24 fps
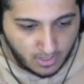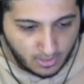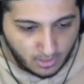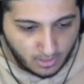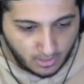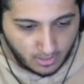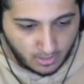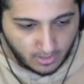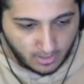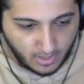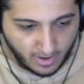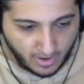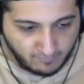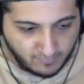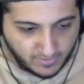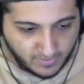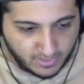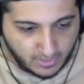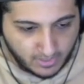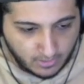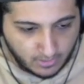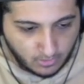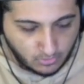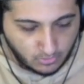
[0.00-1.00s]
uh, have
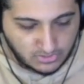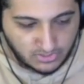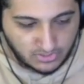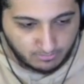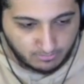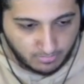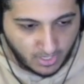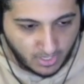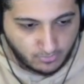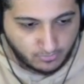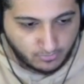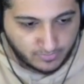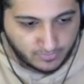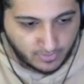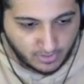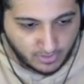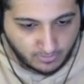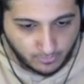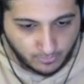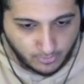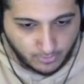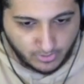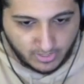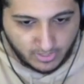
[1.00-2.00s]
like a closer bond with their
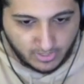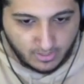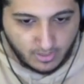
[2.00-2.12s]
community.